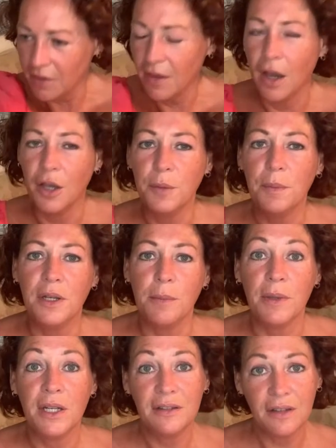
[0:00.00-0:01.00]
that opening,
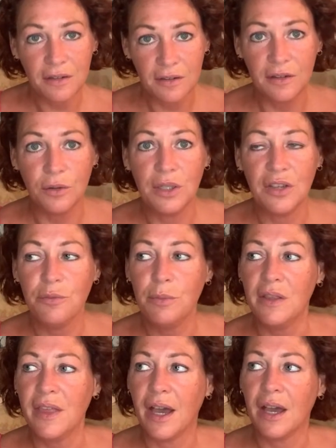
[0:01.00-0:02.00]
but it does still give me
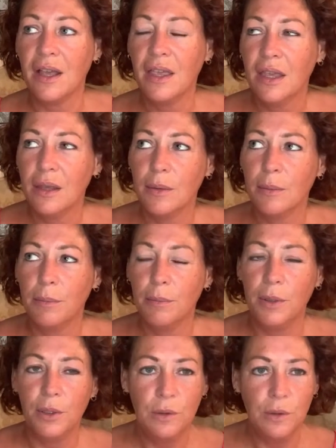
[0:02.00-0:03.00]
that
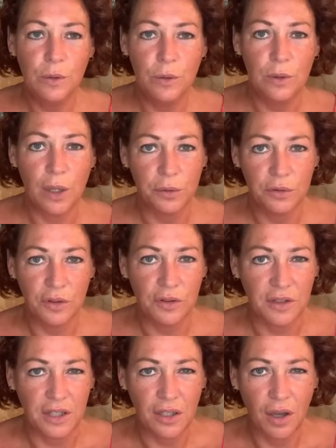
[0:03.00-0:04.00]
blue
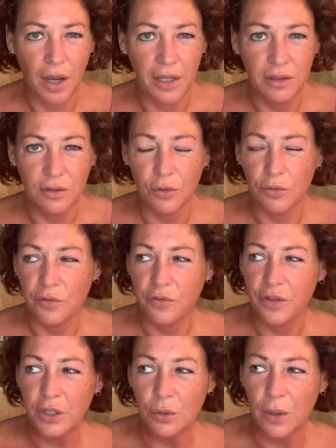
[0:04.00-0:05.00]
lotusy kind of
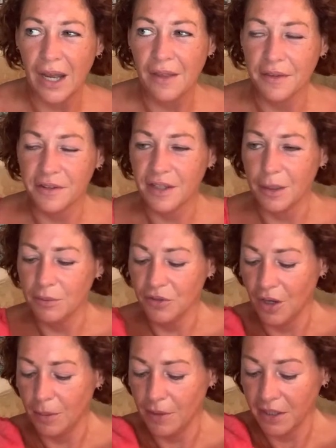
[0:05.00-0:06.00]
feel at the same
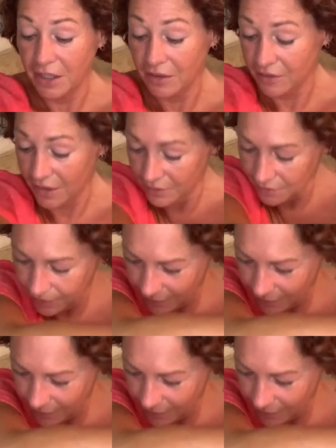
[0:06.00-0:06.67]
time, like it did.